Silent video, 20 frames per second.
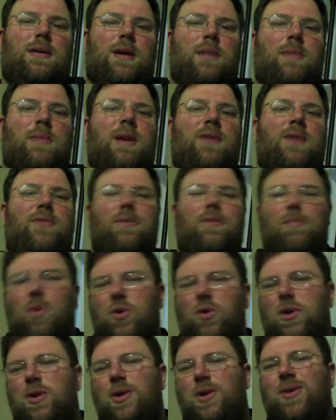mean, the
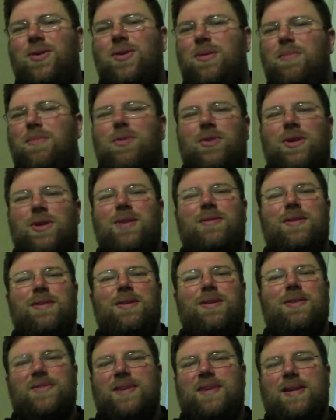more you know, the more
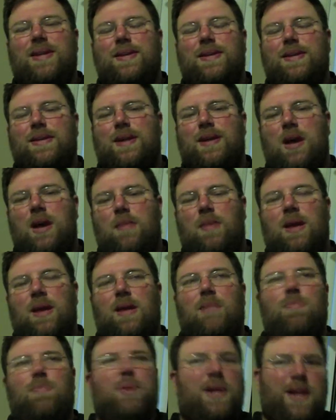you see this
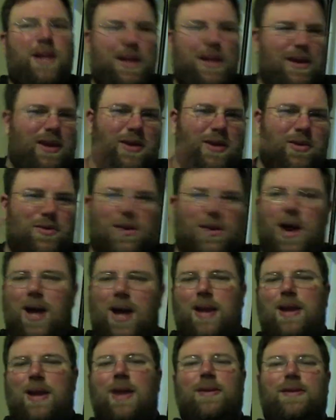coming. But you're
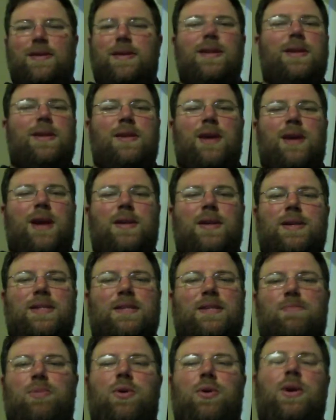not
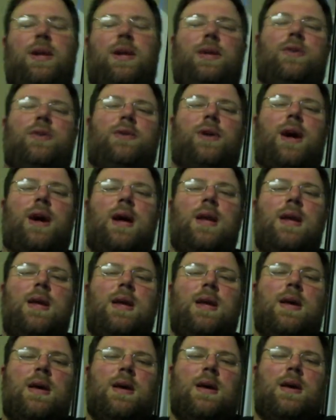disappointed. You're not
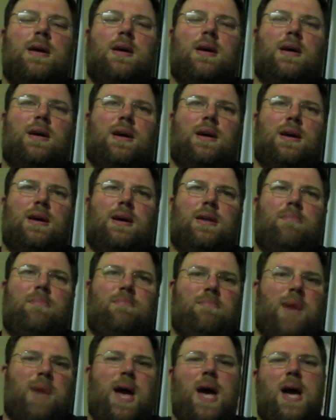
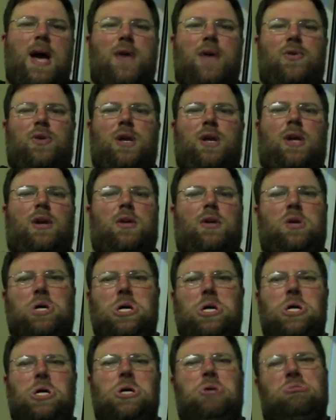mad or like,
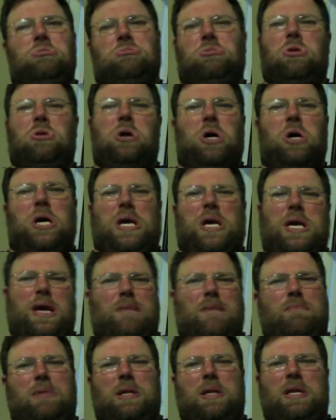oh God, I
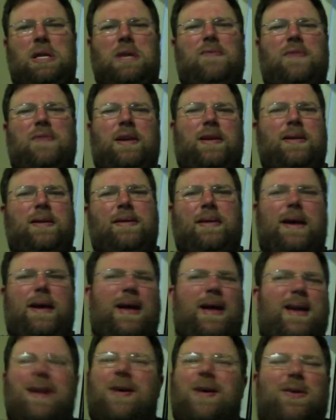can't believe they did
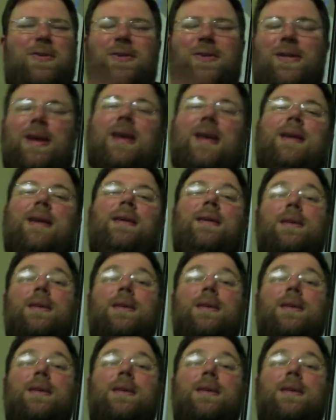that. No, you're like,